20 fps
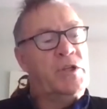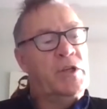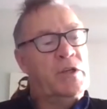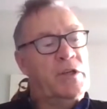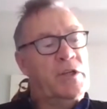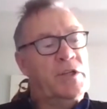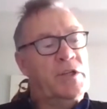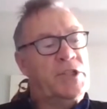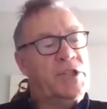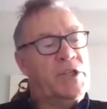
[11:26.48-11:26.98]

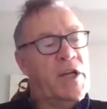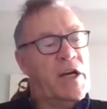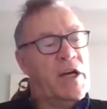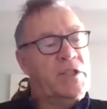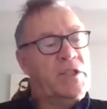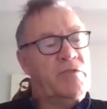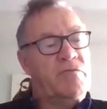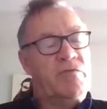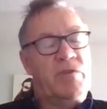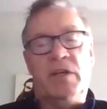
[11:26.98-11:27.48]
in the
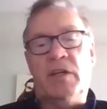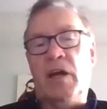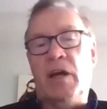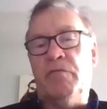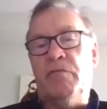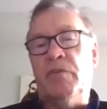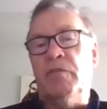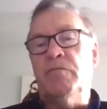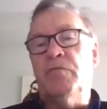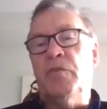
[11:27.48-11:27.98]
stage of
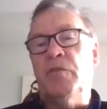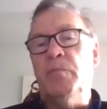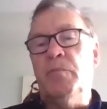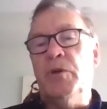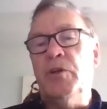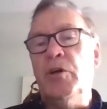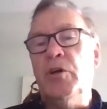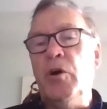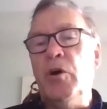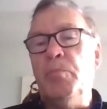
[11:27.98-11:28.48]
recovering from a
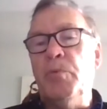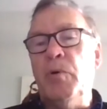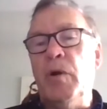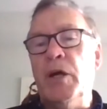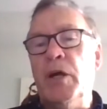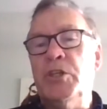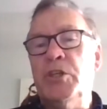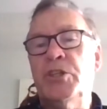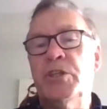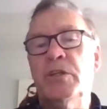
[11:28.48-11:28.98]
knee
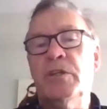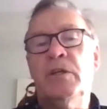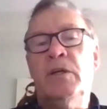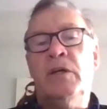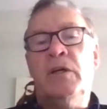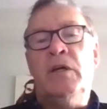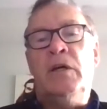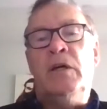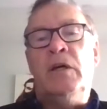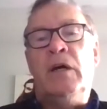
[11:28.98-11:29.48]
operation,
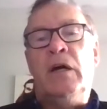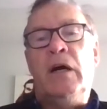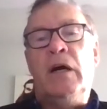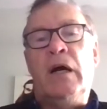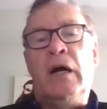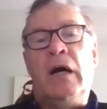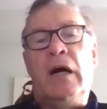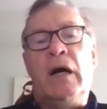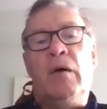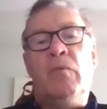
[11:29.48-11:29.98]

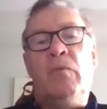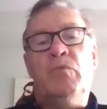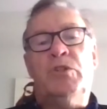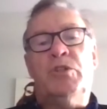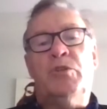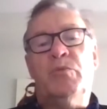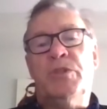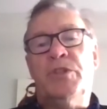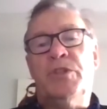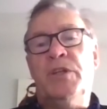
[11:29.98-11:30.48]

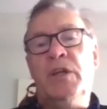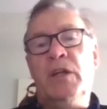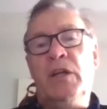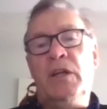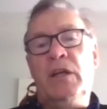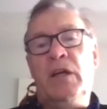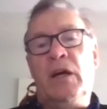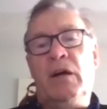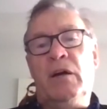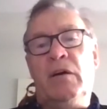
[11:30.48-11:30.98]
which was
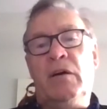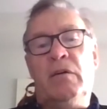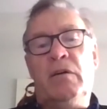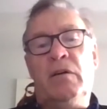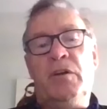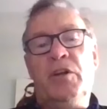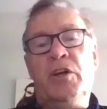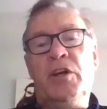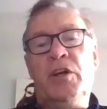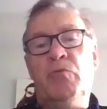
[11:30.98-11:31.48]
nearly a
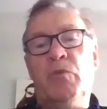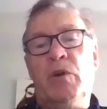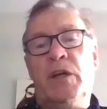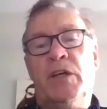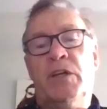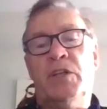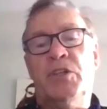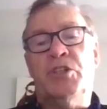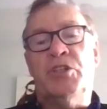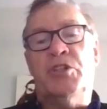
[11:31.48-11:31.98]
knee
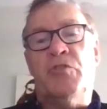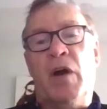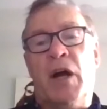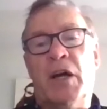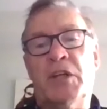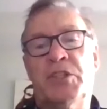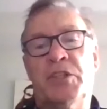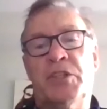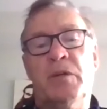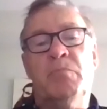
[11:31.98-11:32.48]

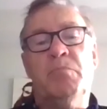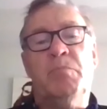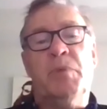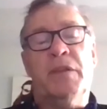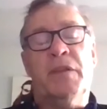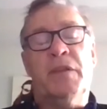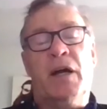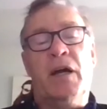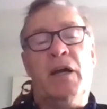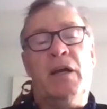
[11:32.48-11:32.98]
reconstruction,
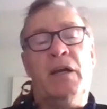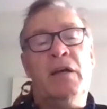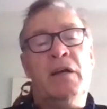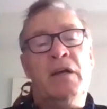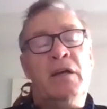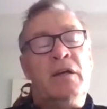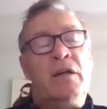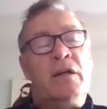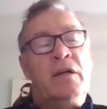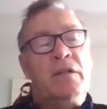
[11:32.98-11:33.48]
but they
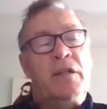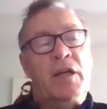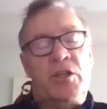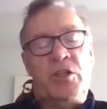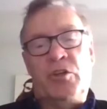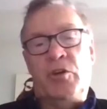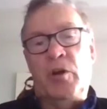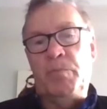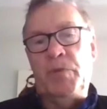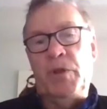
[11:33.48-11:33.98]

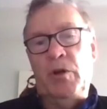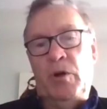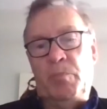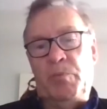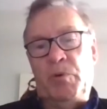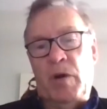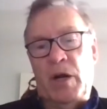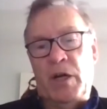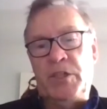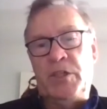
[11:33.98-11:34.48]
stopped the
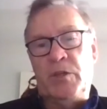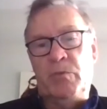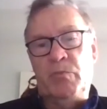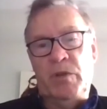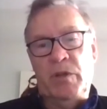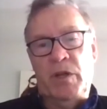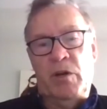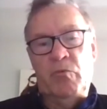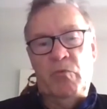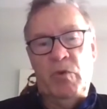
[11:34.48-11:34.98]
operation
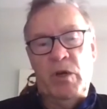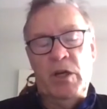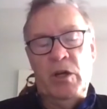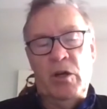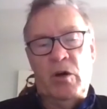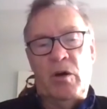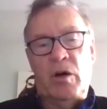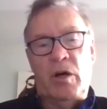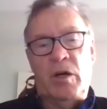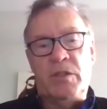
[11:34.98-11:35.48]
when they
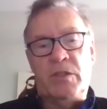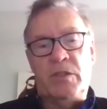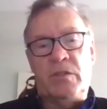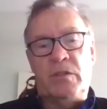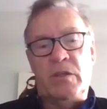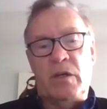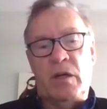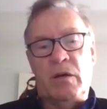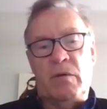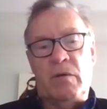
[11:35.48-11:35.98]
realised
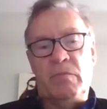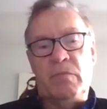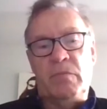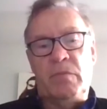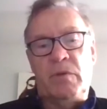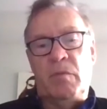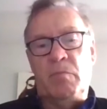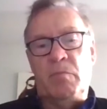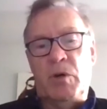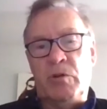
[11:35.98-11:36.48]

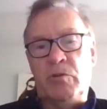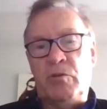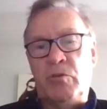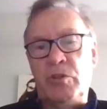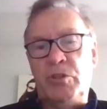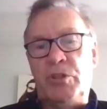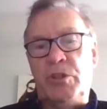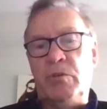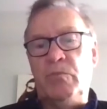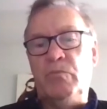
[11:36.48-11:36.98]
that my
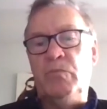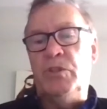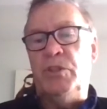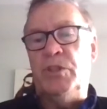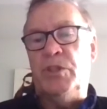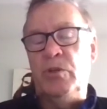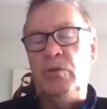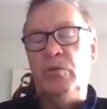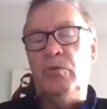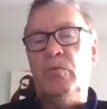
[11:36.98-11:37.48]
cruise ship was
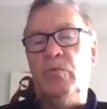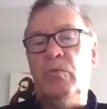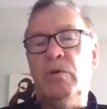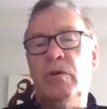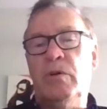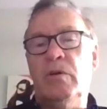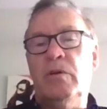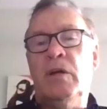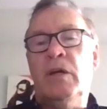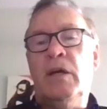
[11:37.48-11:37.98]
still
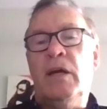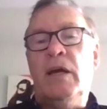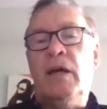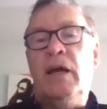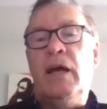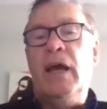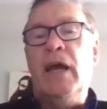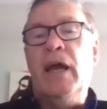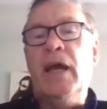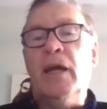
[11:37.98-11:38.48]

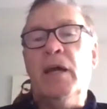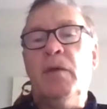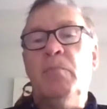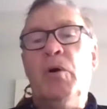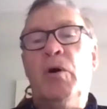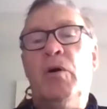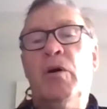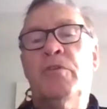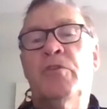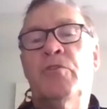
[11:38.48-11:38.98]
hanging
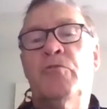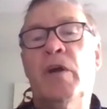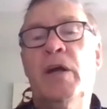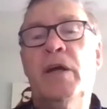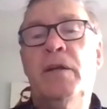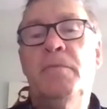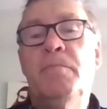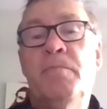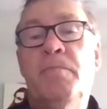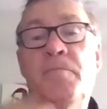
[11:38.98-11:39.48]
by a thread.